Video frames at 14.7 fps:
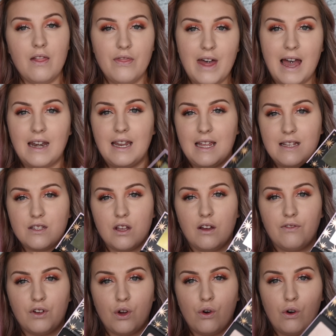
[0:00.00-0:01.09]
That is,
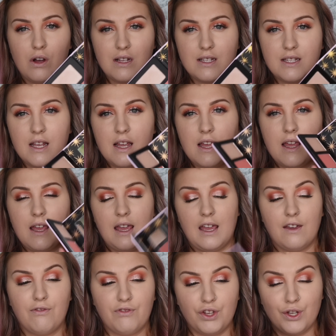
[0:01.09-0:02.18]
of course,
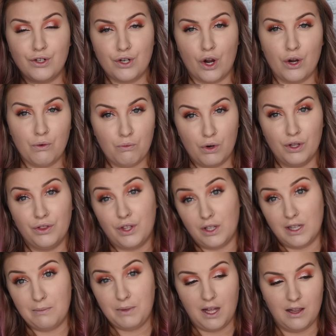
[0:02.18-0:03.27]
if you don't want the
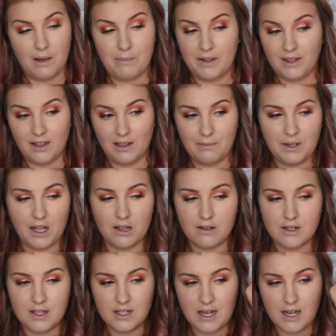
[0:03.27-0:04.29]
lip color, but the lip color is